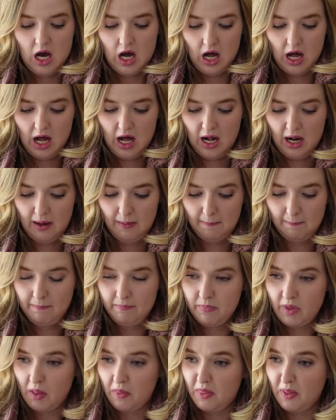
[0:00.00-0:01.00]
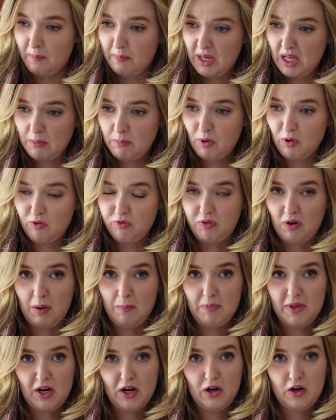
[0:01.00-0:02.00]
The people
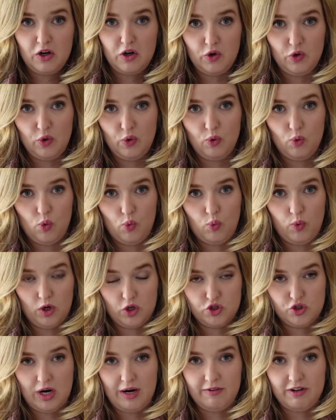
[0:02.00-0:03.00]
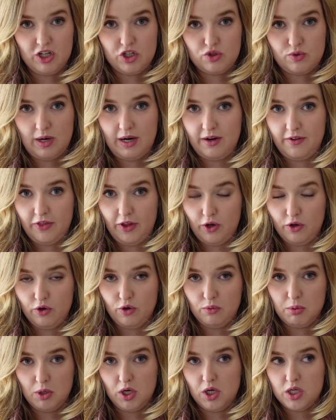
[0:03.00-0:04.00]
from there who were driving us around in the
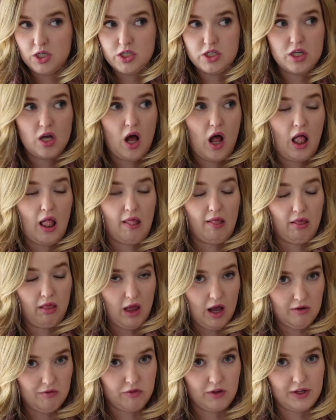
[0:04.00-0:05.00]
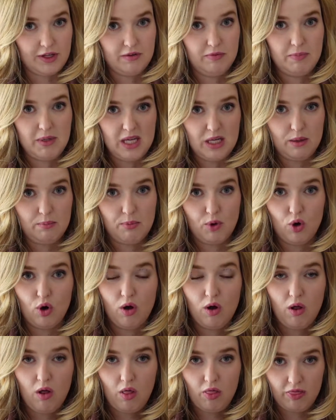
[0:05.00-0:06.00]
Ubers, lovely
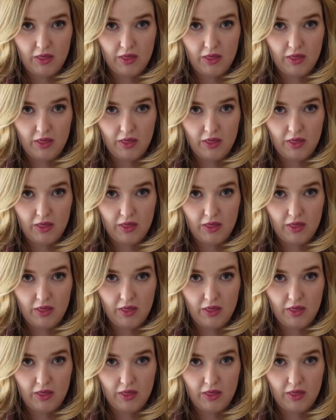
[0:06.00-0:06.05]
people.